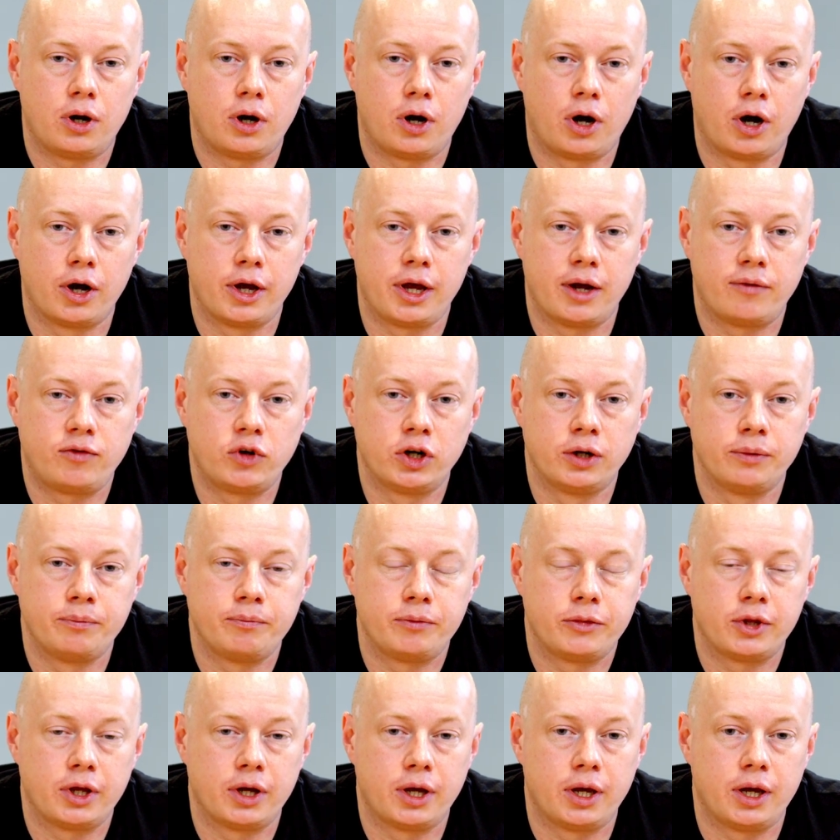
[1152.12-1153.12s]
However,
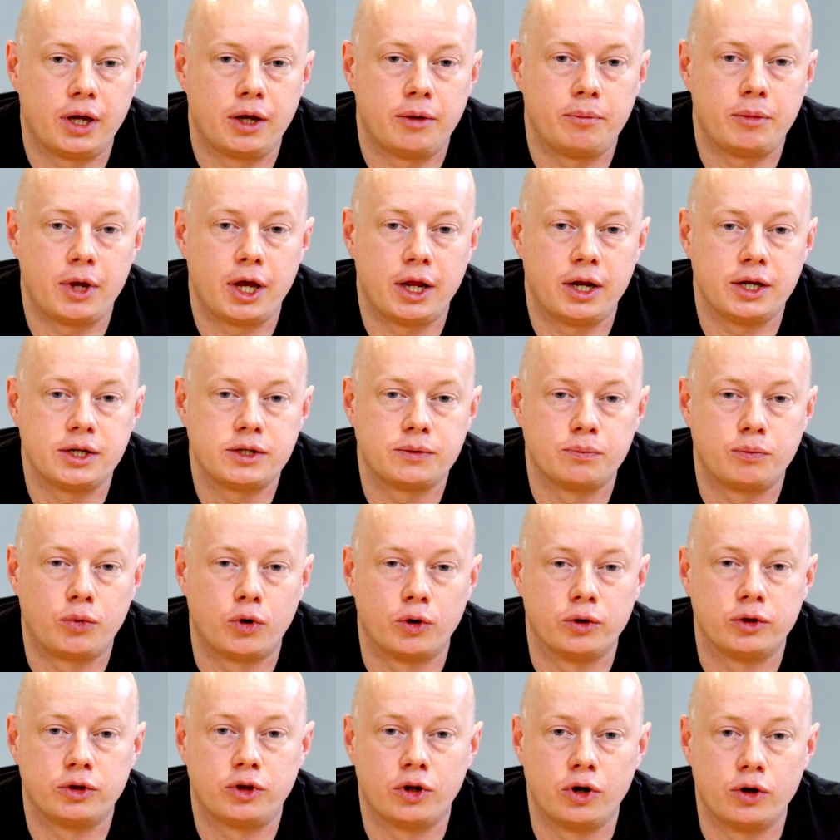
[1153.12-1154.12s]
it is
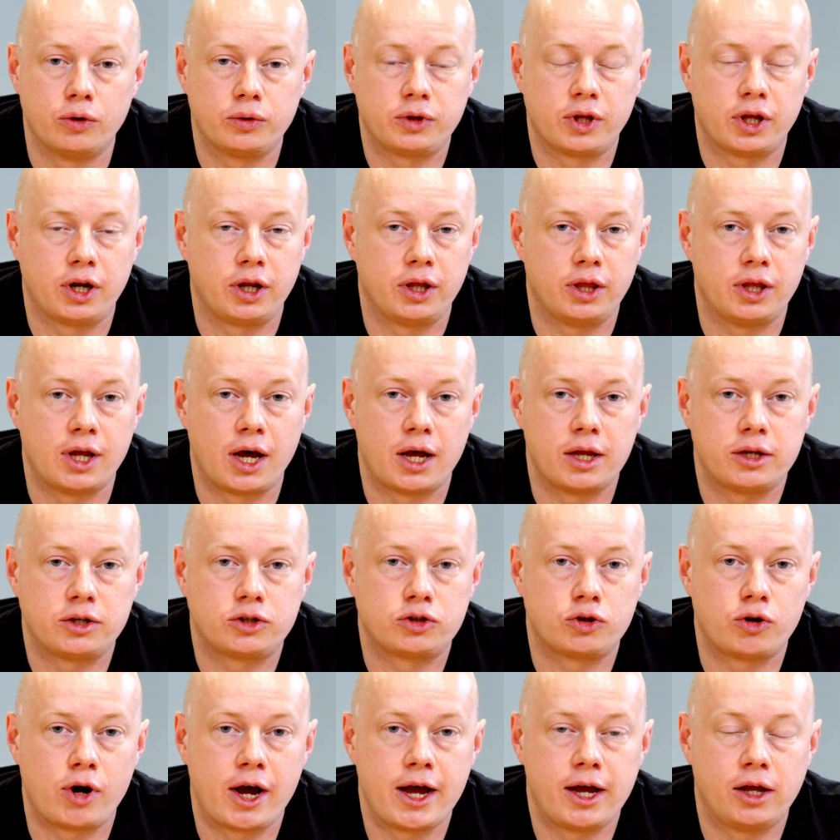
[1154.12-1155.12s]
important to note that in that
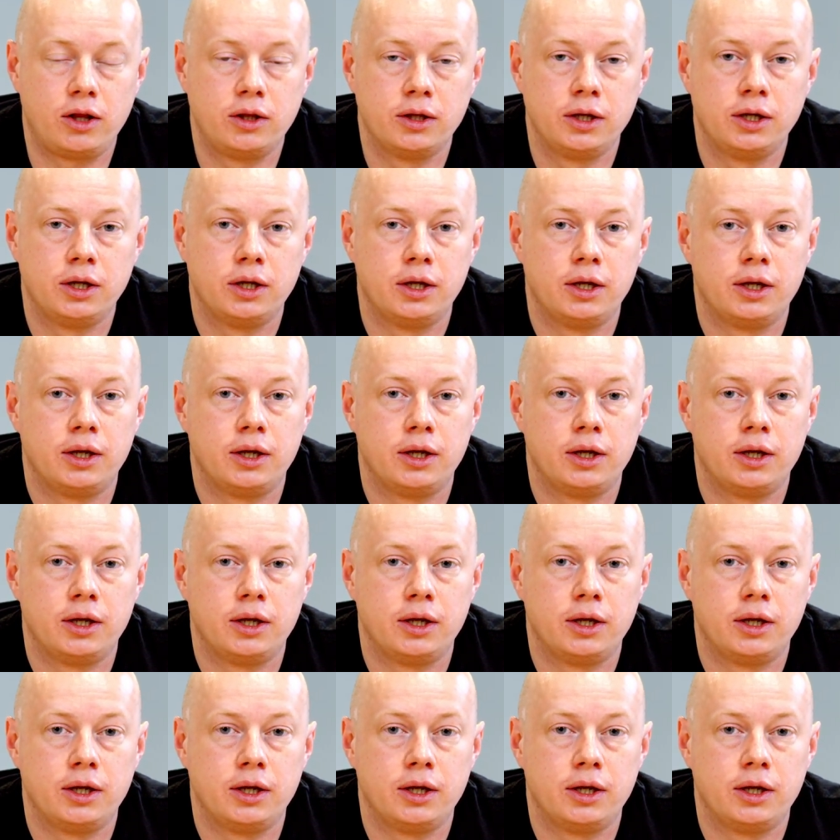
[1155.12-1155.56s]
trial,